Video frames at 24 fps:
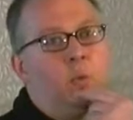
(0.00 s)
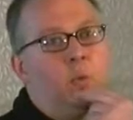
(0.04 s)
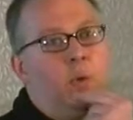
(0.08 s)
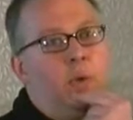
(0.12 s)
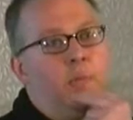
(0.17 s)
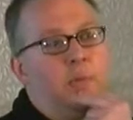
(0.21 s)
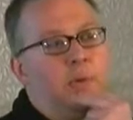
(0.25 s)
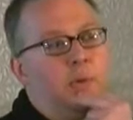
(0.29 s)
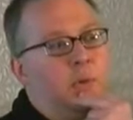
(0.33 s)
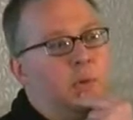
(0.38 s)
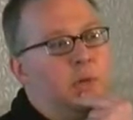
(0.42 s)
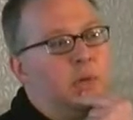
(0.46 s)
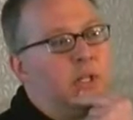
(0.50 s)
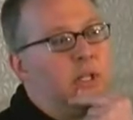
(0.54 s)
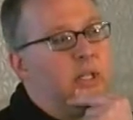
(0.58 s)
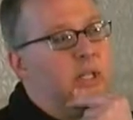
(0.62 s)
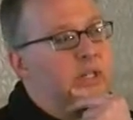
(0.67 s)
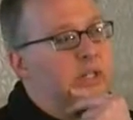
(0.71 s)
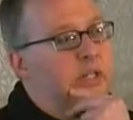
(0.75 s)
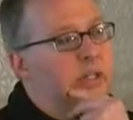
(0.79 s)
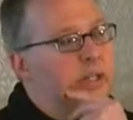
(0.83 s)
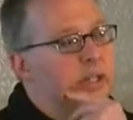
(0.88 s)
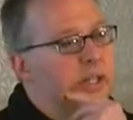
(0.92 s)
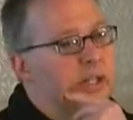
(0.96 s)
We've been
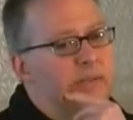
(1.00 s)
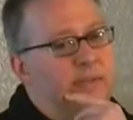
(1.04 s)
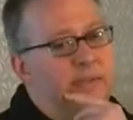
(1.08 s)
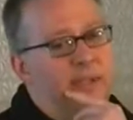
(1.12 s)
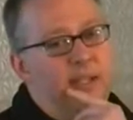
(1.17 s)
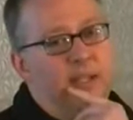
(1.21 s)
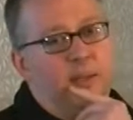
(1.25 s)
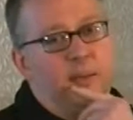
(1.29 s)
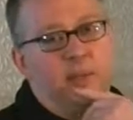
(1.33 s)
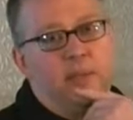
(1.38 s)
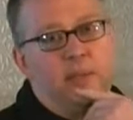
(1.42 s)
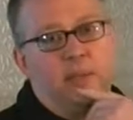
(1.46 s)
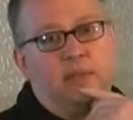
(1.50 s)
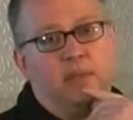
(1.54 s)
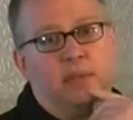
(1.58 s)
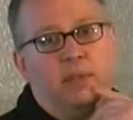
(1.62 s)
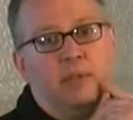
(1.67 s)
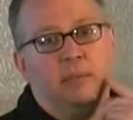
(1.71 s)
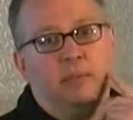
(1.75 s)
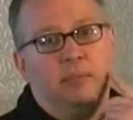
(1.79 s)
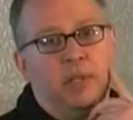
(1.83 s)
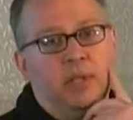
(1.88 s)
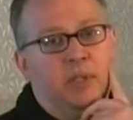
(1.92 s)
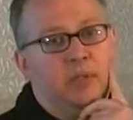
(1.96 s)
working significantly with the
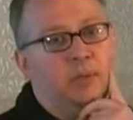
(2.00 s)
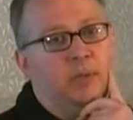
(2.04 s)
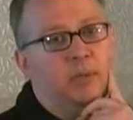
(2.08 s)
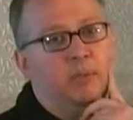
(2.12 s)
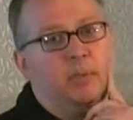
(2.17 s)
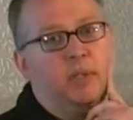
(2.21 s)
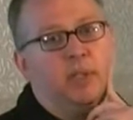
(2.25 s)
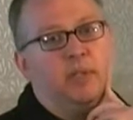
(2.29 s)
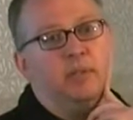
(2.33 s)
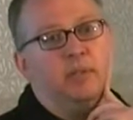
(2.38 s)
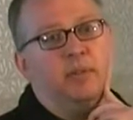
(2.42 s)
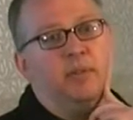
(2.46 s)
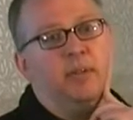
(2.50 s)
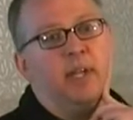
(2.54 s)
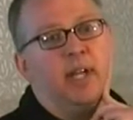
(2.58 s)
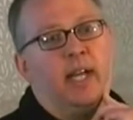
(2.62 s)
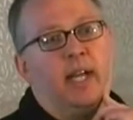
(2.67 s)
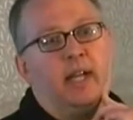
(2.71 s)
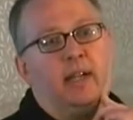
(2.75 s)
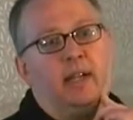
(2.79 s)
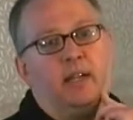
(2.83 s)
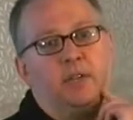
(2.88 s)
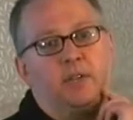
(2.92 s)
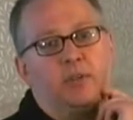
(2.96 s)
city of Beachwood, believe it or
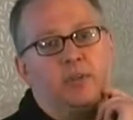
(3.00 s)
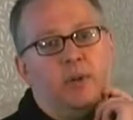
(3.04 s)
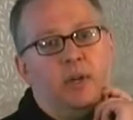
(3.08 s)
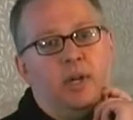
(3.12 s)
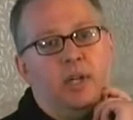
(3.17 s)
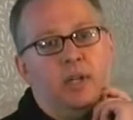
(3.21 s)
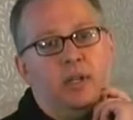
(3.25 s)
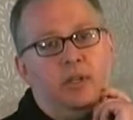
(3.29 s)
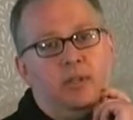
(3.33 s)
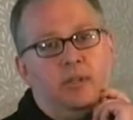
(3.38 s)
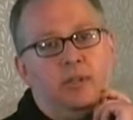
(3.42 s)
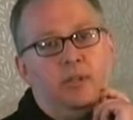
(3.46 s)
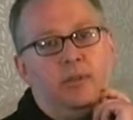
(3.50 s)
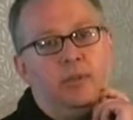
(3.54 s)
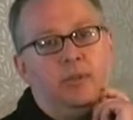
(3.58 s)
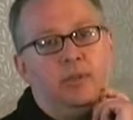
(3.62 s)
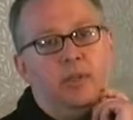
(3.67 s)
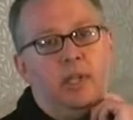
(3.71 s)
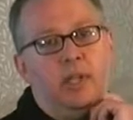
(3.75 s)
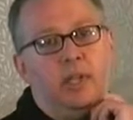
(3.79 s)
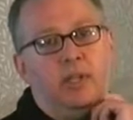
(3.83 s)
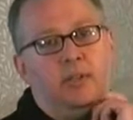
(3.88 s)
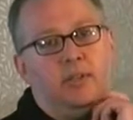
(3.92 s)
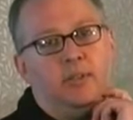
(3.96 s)
not, in trying the two
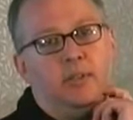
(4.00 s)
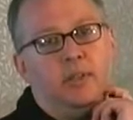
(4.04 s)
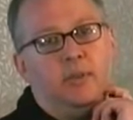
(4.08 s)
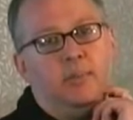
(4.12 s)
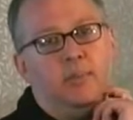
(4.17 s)
cities.